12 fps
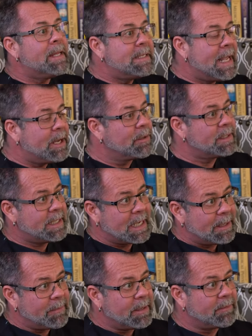say you're
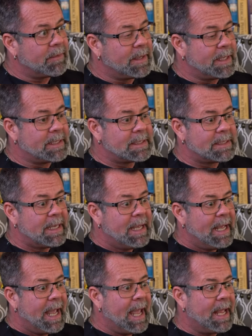seeing me for this
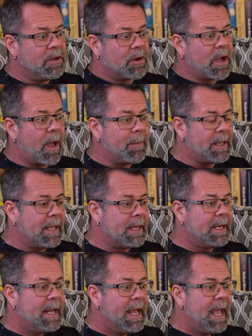and you're coming
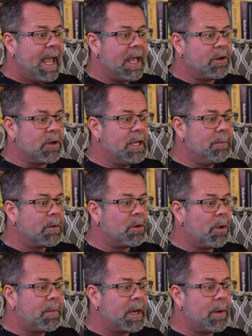in and your
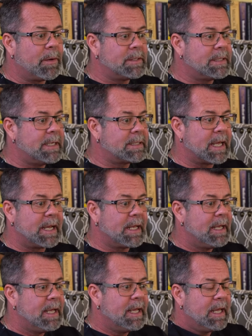hemoglobin A1C is
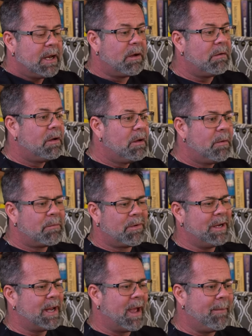like, you know,
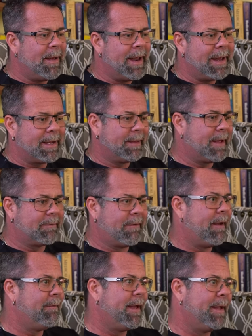pre-diabetic at like
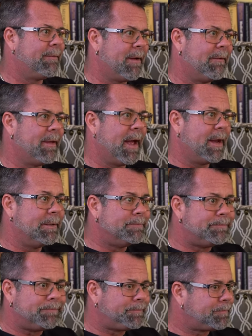5.8,
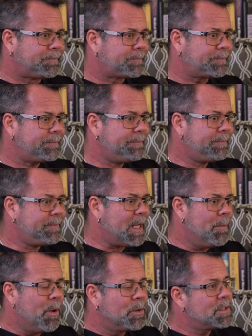5.9.
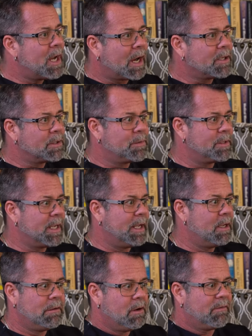Most doctors would
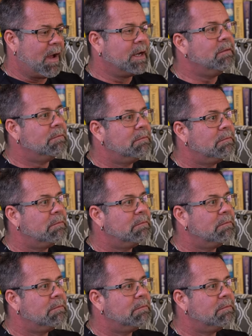say, you're fine.